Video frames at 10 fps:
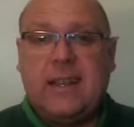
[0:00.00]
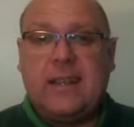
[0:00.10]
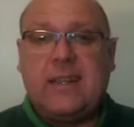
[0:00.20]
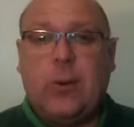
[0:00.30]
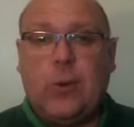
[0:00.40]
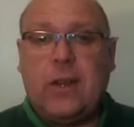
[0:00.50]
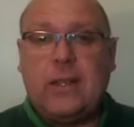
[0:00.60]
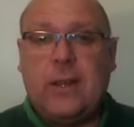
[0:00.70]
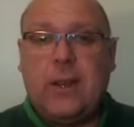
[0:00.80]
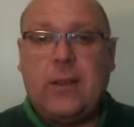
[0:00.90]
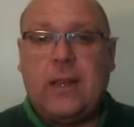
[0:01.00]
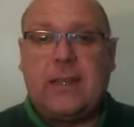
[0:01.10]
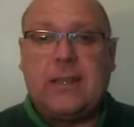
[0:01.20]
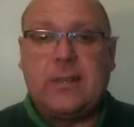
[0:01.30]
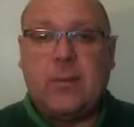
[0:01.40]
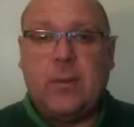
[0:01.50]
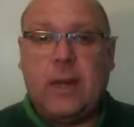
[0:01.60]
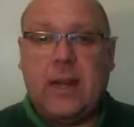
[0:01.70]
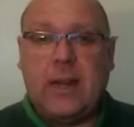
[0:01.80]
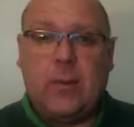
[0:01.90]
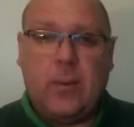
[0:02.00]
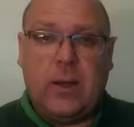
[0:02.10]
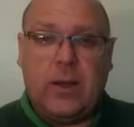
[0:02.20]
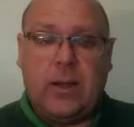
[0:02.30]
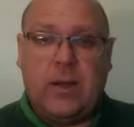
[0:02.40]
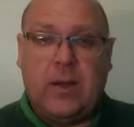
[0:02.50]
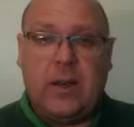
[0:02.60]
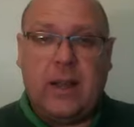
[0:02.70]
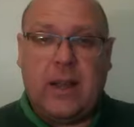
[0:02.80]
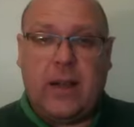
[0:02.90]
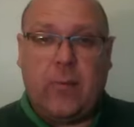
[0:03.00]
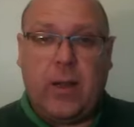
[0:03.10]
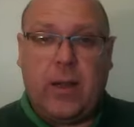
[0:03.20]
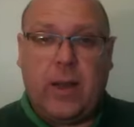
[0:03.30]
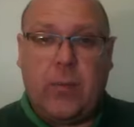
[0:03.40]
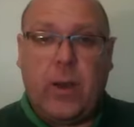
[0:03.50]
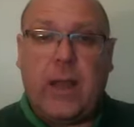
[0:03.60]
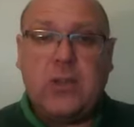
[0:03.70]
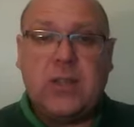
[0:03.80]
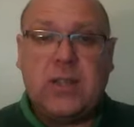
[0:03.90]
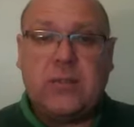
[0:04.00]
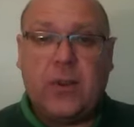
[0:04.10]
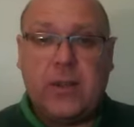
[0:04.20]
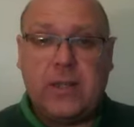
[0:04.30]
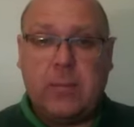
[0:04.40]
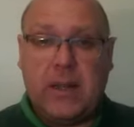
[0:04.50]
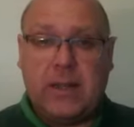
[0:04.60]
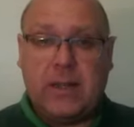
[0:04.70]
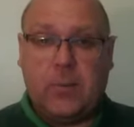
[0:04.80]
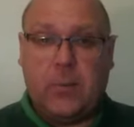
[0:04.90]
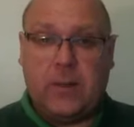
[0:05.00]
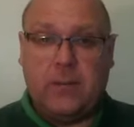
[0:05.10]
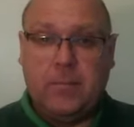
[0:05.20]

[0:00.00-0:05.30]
stories like this where God arranges for us to meet someone.